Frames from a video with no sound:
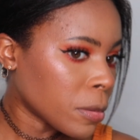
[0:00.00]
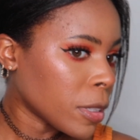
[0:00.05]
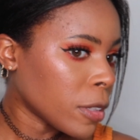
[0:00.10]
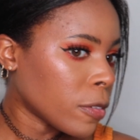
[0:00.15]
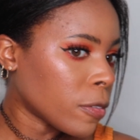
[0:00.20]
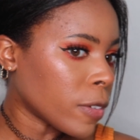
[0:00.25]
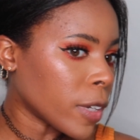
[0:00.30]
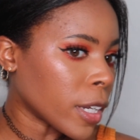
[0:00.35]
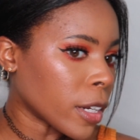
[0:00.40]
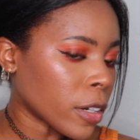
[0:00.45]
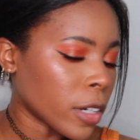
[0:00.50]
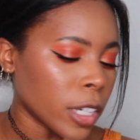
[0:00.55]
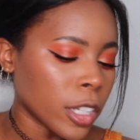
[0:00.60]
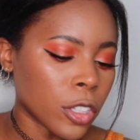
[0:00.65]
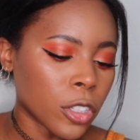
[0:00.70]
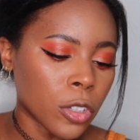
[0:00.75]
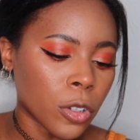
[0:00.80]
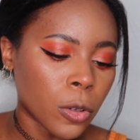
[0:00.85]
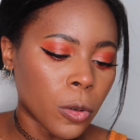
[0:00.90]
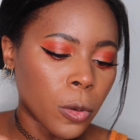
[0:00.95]
be fair,
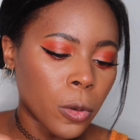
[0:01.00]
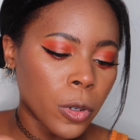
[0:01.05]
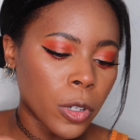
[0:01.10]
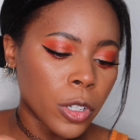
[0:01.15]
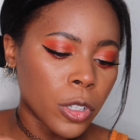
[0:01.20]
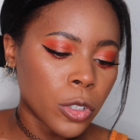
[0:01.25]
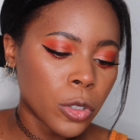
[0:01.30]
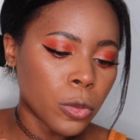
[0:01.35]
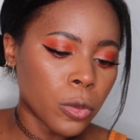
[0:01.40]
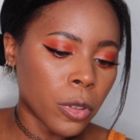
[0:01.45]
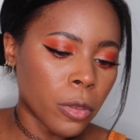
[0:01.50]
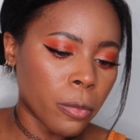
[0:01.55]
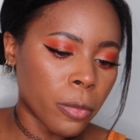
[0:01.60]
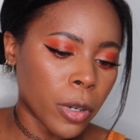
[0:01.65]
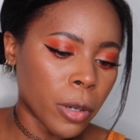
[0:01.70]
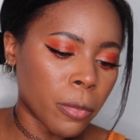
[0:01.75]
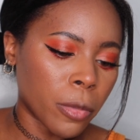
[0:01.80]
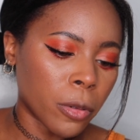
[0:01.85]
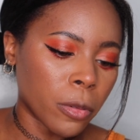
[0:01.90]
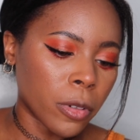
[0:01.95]
it's orange with
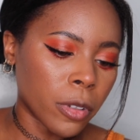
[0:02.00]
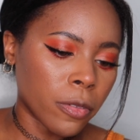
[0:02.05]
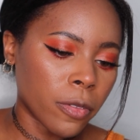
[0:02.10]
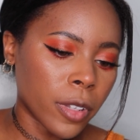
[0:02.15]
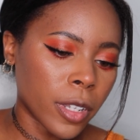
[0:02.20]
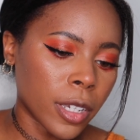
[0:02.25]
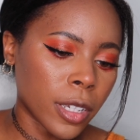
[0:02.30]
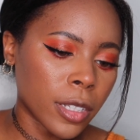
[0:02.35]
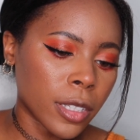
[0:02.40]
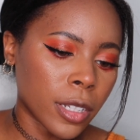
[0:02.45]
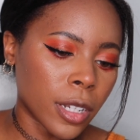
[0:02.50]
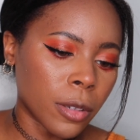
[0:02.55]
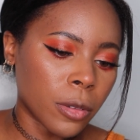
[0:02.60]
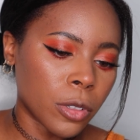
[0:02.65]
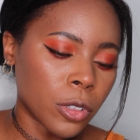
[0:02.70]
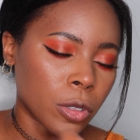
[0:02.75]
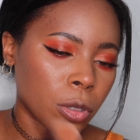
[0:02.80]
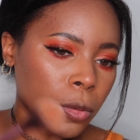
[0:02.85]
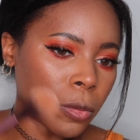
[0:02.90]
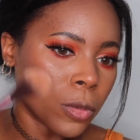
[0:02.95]
purple reflex and I
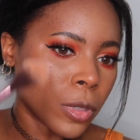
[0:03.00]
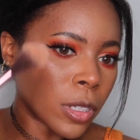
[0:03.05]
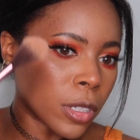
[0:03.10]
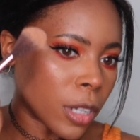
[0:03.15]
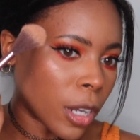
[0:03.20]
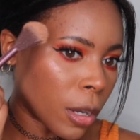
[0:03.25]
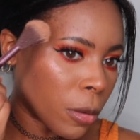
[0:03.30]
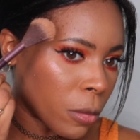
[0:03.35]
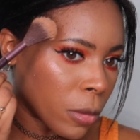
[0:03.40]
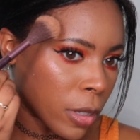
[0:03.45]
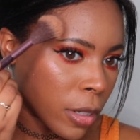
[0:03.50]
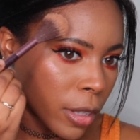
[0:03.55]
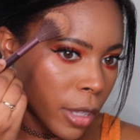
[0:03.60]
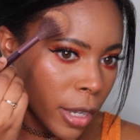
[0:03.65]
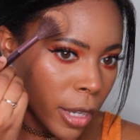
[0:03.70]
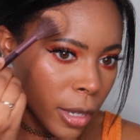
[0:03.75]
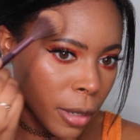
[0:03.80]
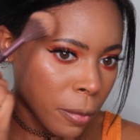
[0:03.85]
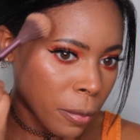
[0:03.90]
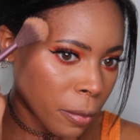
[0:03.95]
just would not wear
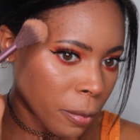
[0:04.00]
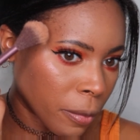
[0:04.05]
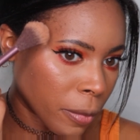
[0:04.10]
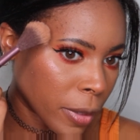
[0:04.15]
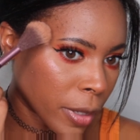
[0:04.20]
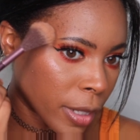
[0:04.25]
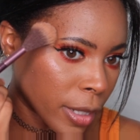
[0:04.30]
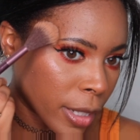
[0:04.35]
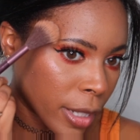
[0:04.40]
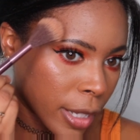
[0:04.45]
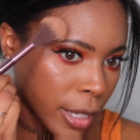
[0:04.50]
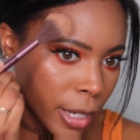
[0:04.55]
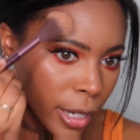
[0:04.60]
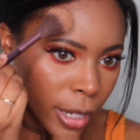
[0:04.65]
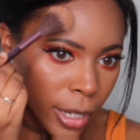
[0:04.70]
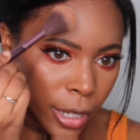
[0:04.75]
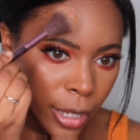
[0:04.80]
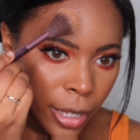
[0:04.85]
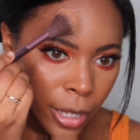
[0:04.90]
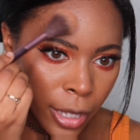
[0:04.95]
that. But
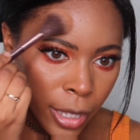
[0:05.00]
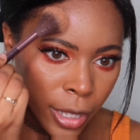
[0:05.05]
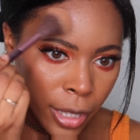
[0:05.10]
like,